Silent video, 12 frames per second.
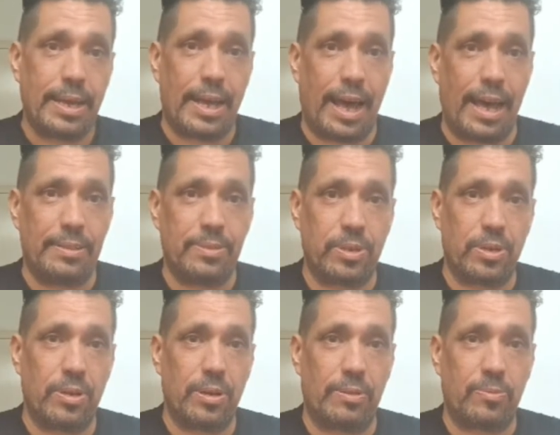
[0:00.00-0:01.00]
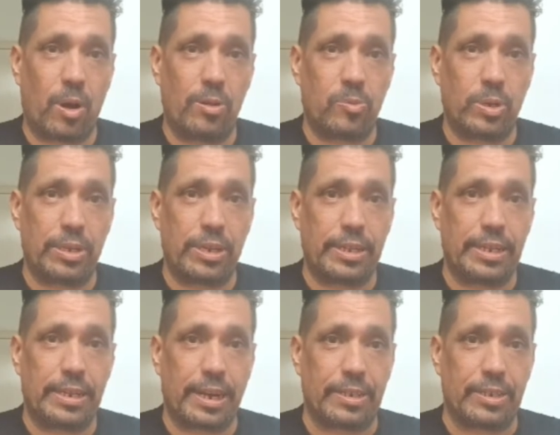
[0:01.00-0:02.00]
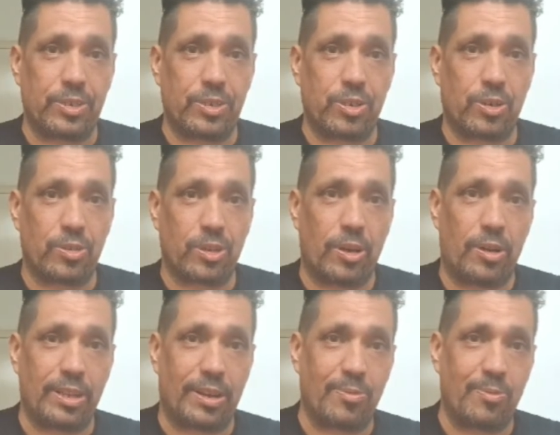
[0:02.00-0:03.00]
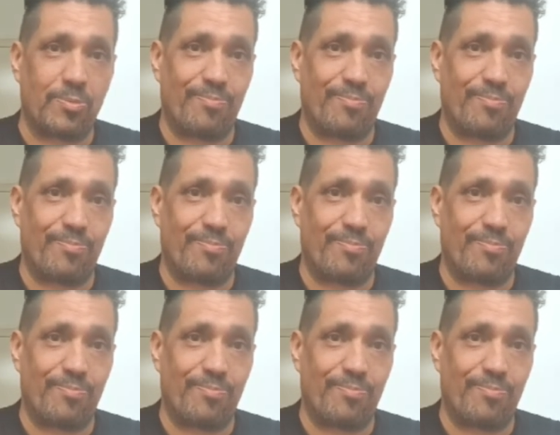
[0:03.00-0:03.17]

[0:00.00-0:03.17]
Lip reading: And we can engage, because I know